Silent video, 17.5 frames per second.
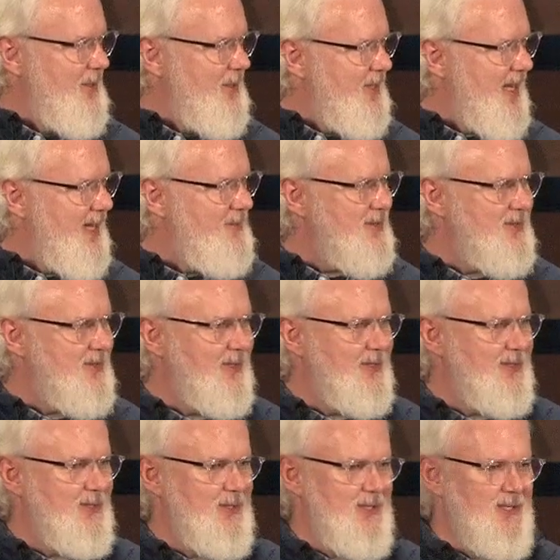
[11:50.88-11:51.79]
who gave his
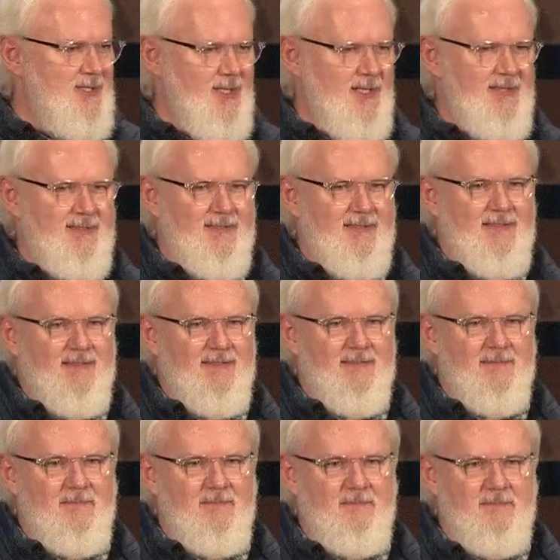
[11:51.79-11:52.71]
lunch to Jesus.
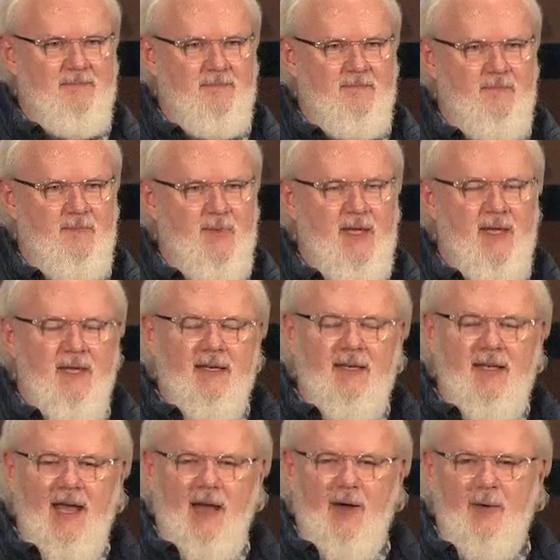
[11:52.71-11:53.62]

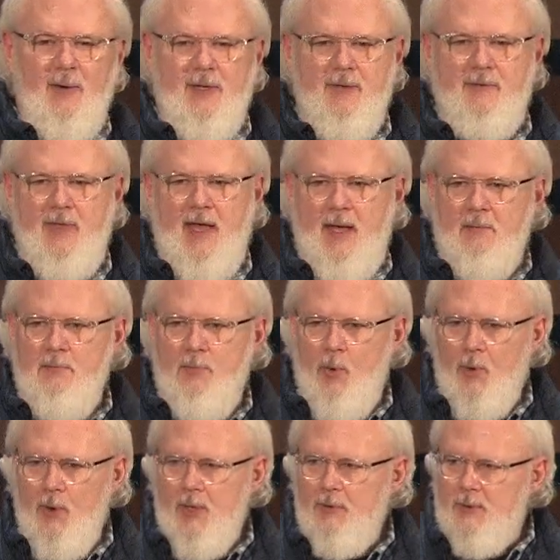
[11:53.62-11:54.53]
Now, if that
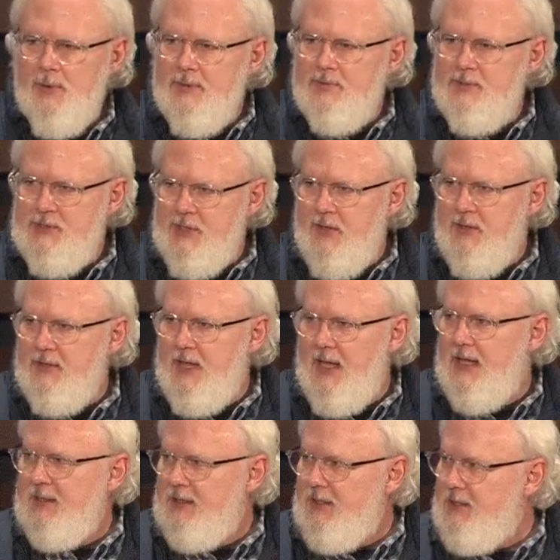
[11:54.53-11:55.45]
boy would have shared
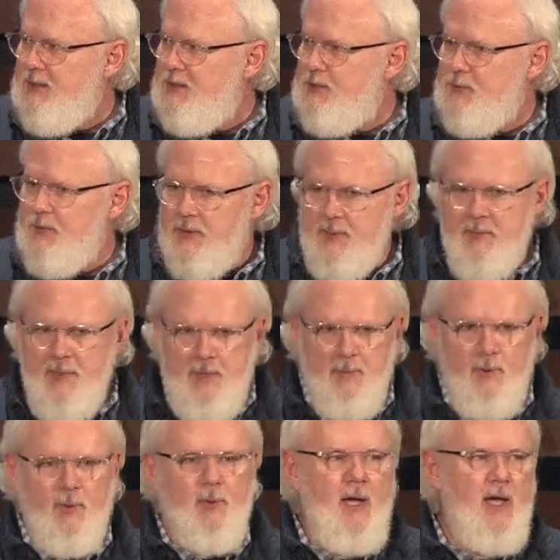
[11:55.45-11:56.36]
that lunch with the
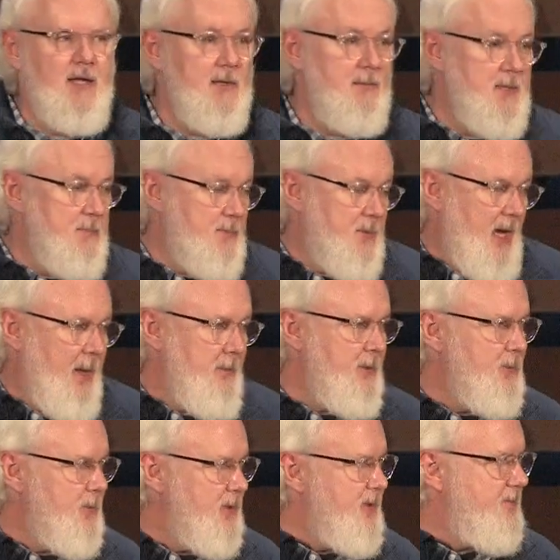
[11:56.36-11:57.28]
people around him, he
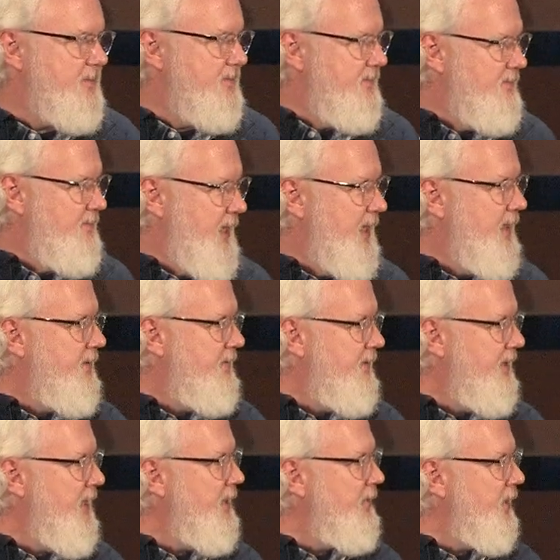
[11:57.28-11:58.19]
probably would have fed a
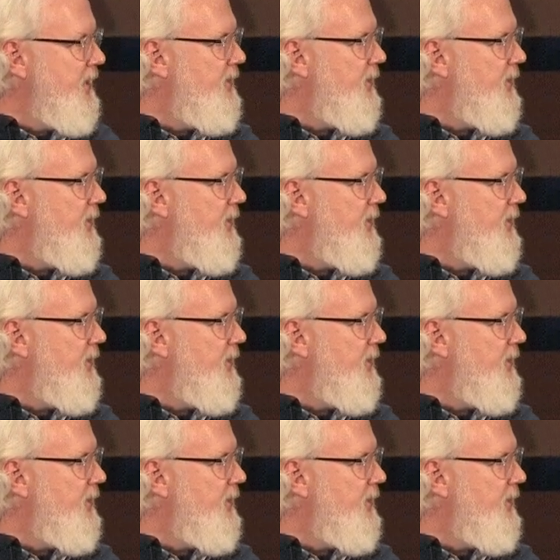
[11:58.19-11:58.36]
family,